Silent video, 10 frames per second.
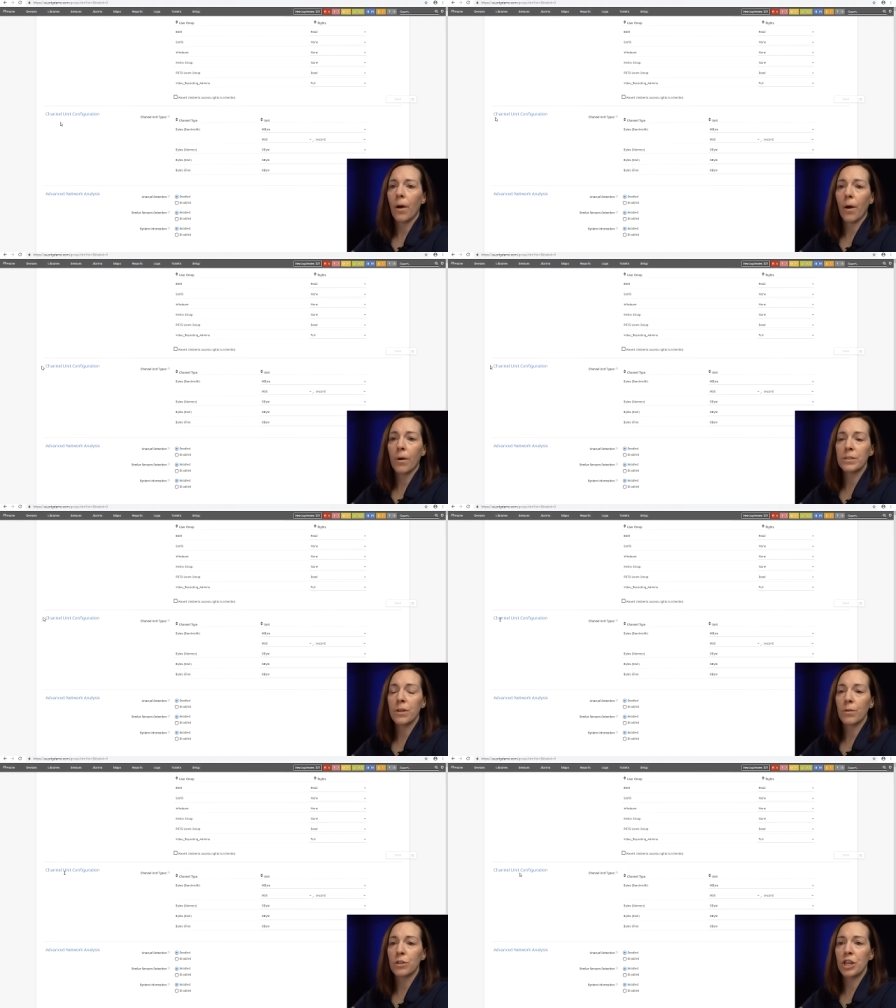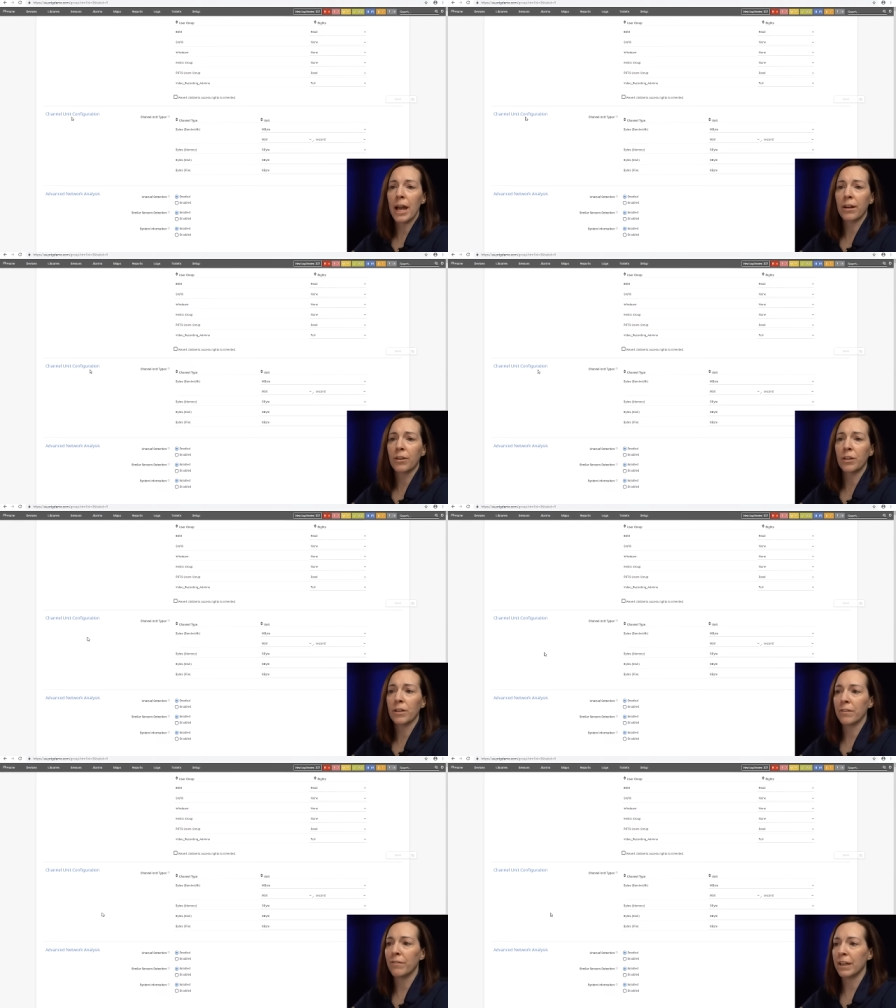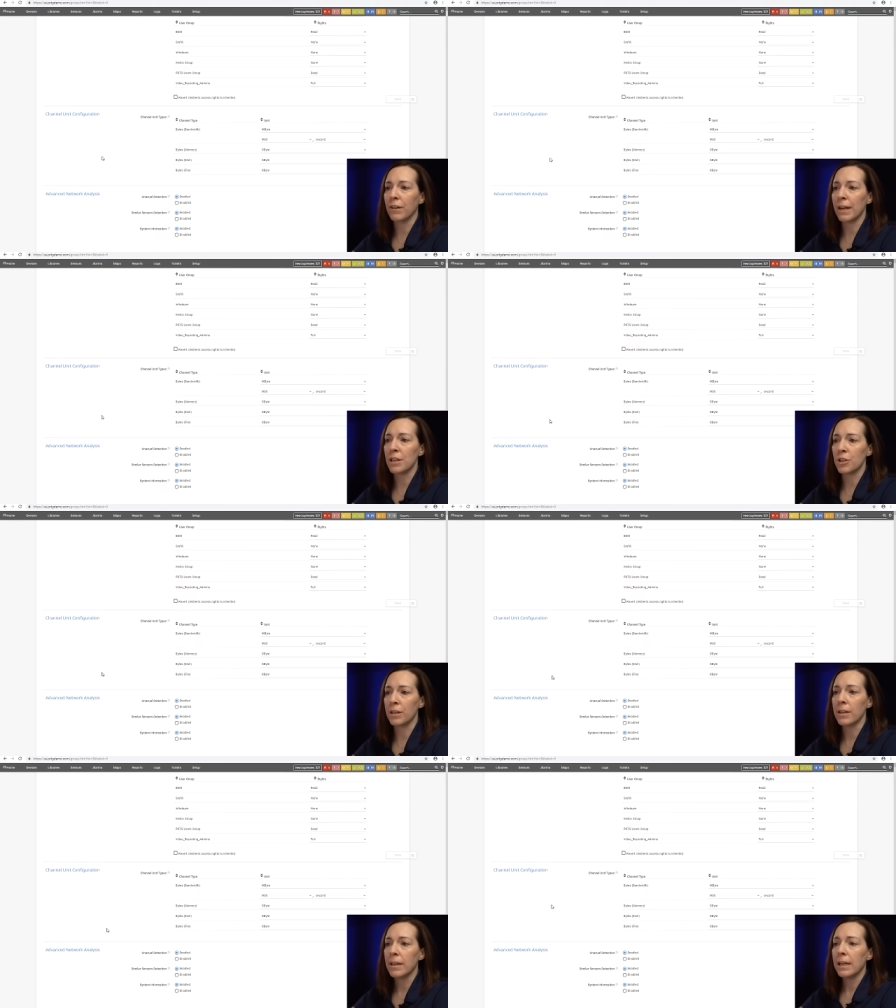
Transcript: Also, channel unit configuration.